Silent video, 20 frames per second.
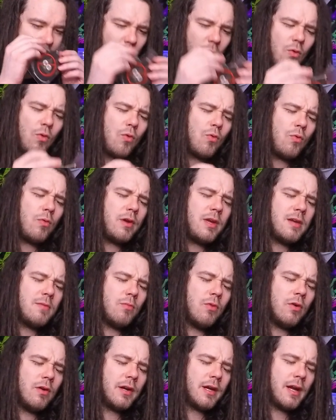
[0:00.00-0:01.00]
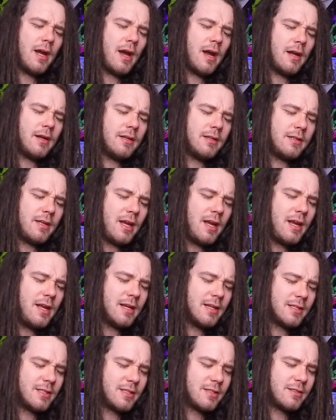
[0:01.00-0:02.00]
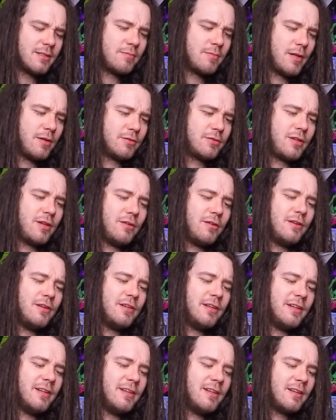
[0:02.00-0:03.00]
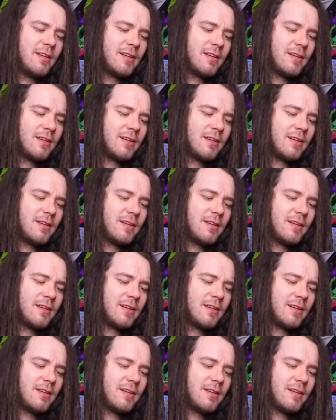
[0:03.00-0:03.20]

Ooh wee boy, god dang that shit smells so good.